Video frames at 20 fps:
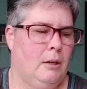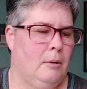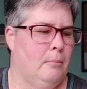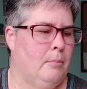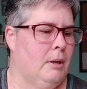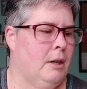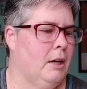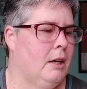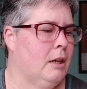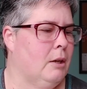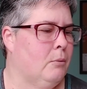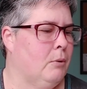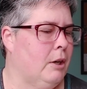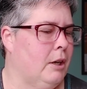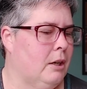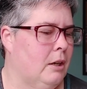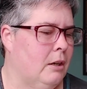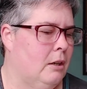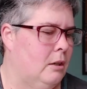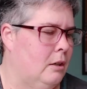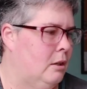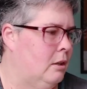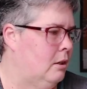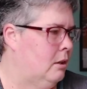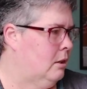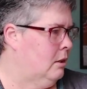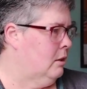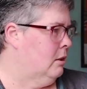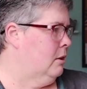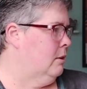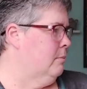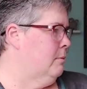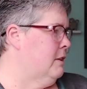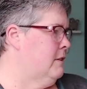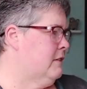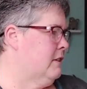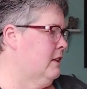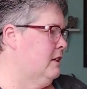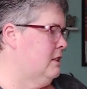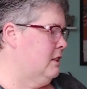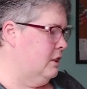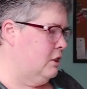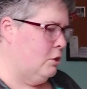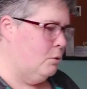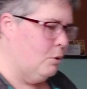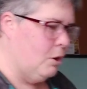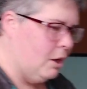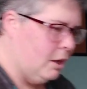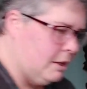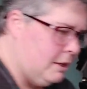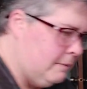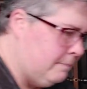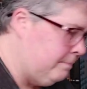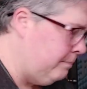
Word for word: But anyway, um, let's continue on.